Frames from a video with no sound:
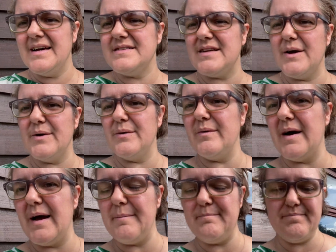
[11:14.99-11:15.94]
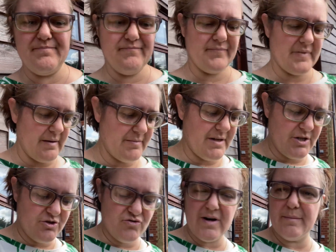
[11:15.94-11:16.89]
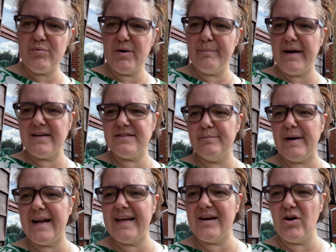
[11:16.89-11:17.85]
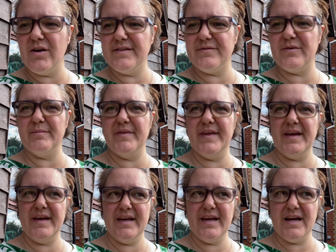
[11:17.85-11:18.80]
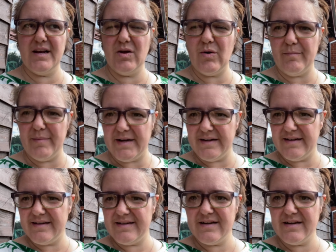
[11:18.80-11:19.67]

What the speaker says: So I'm going to try and bring back some pallet collars from the allotment.